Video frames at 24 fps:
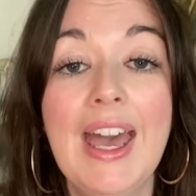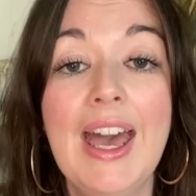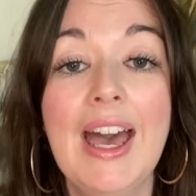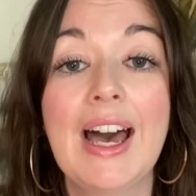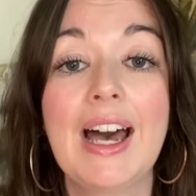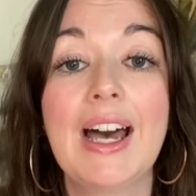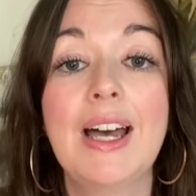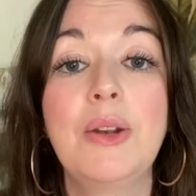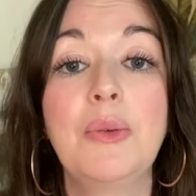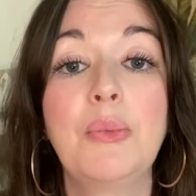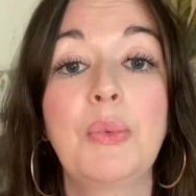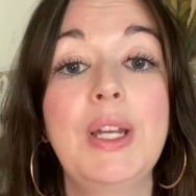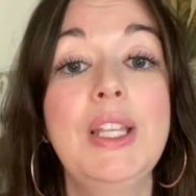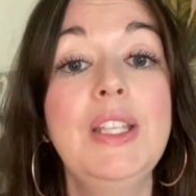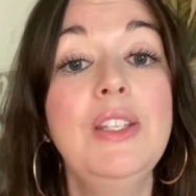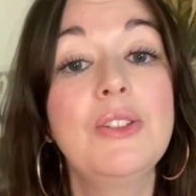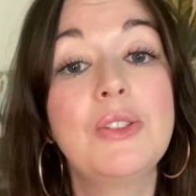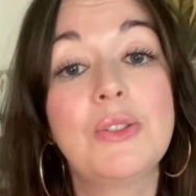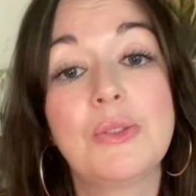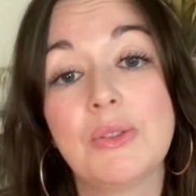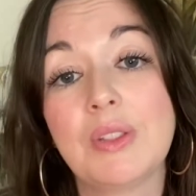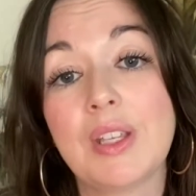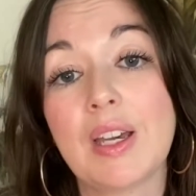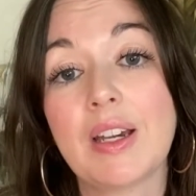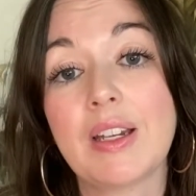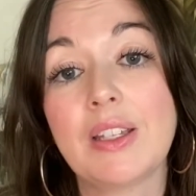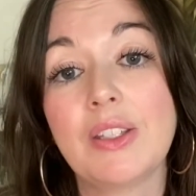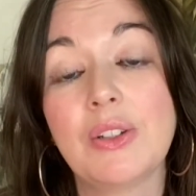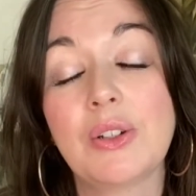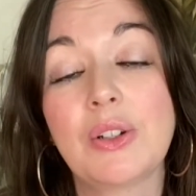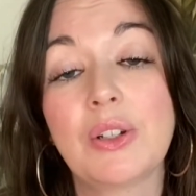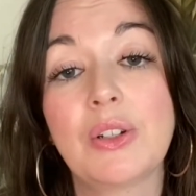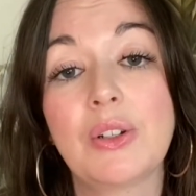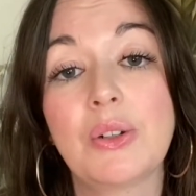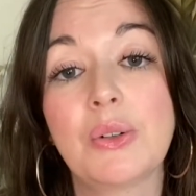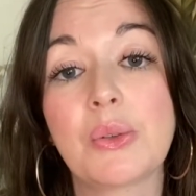And when you do that, you
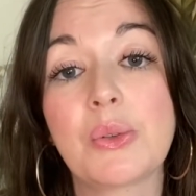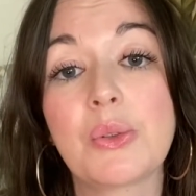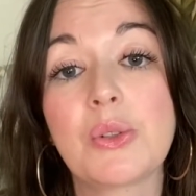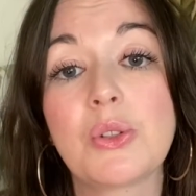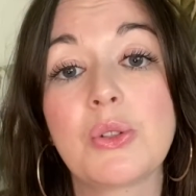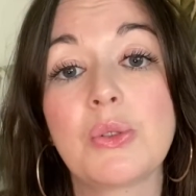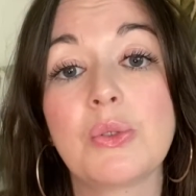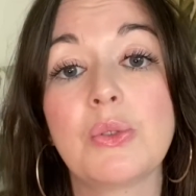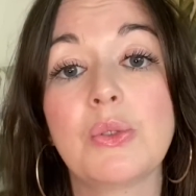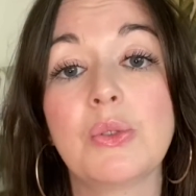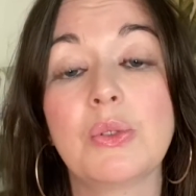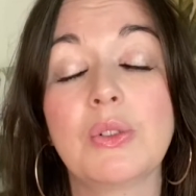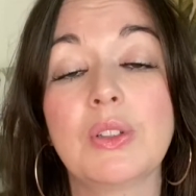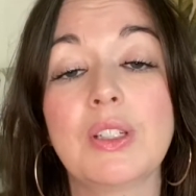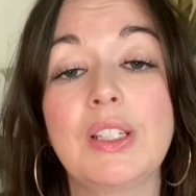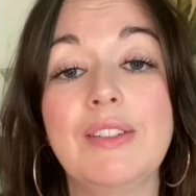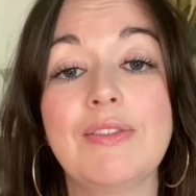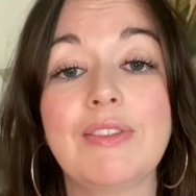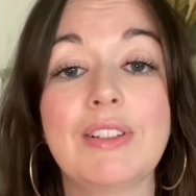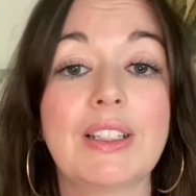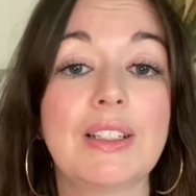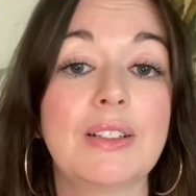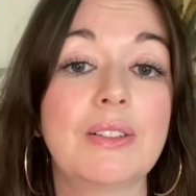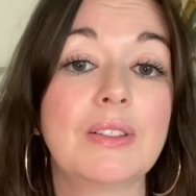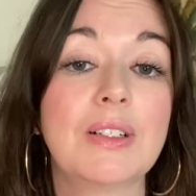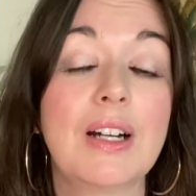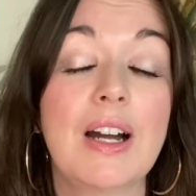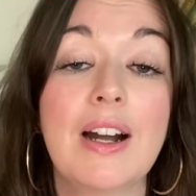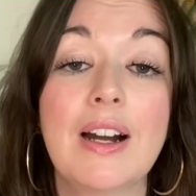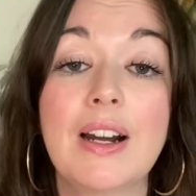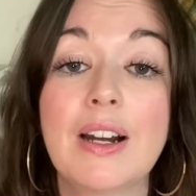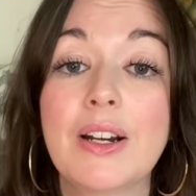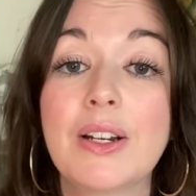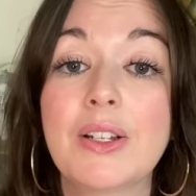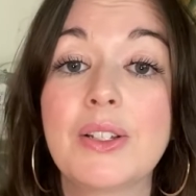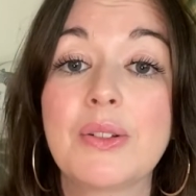can also leave a little
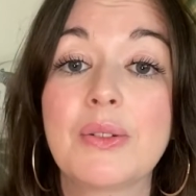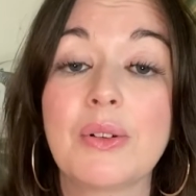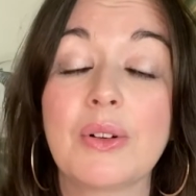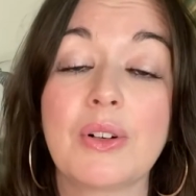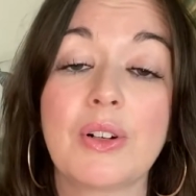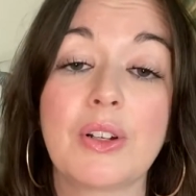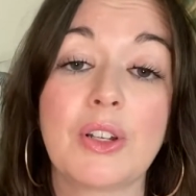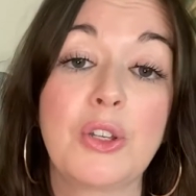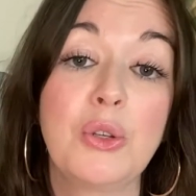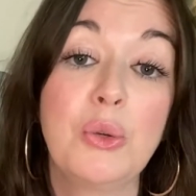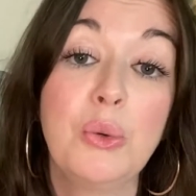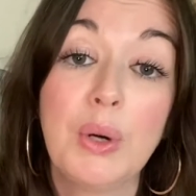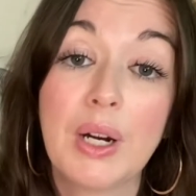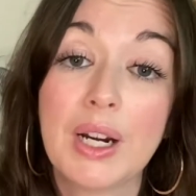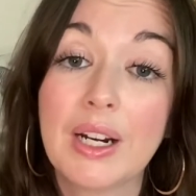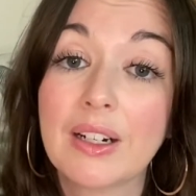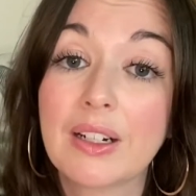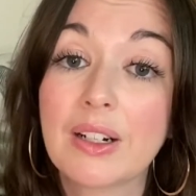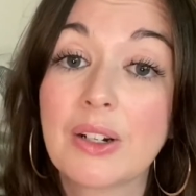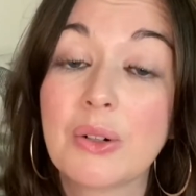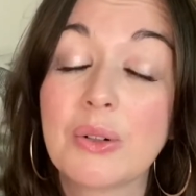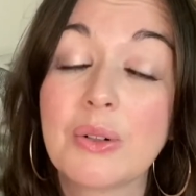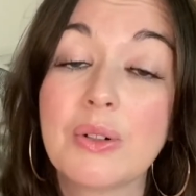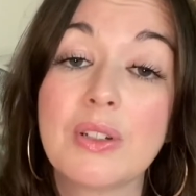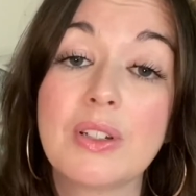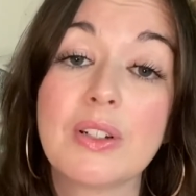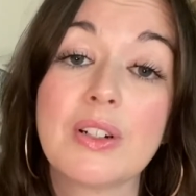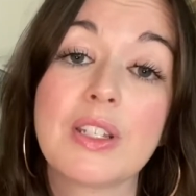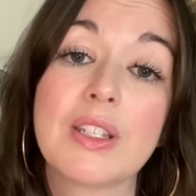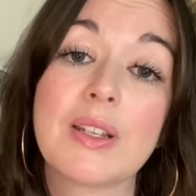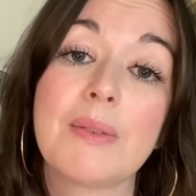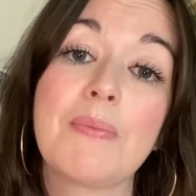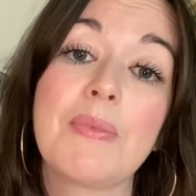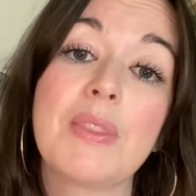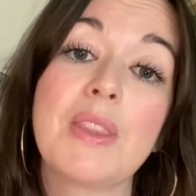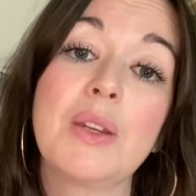card or a QR code or
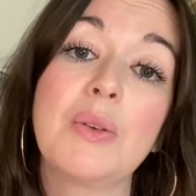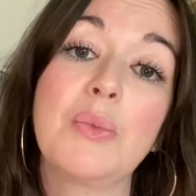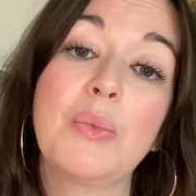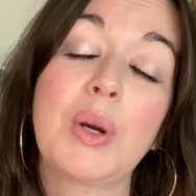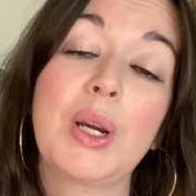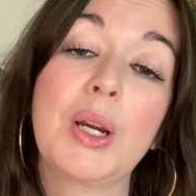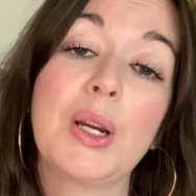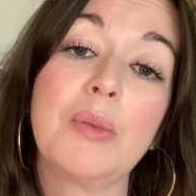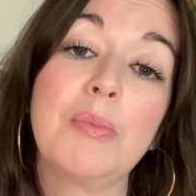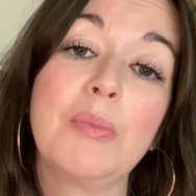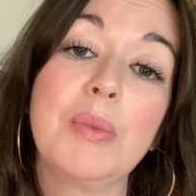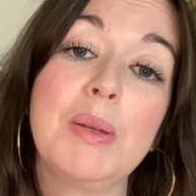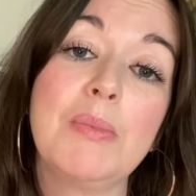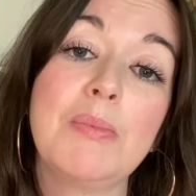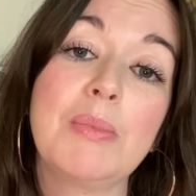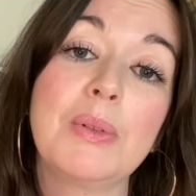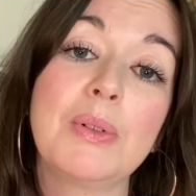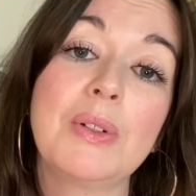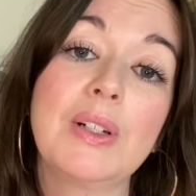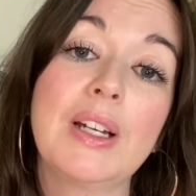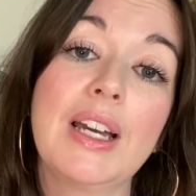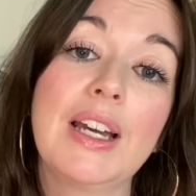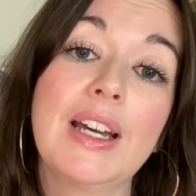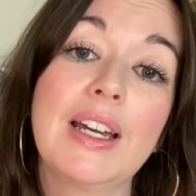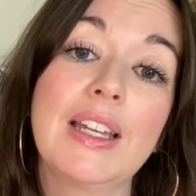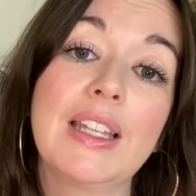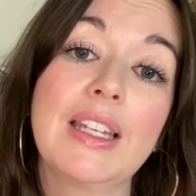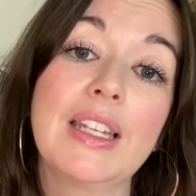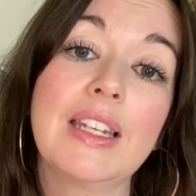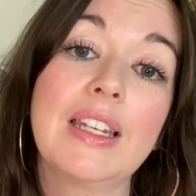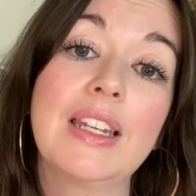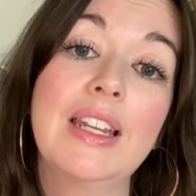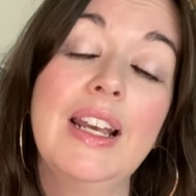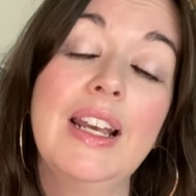something where people can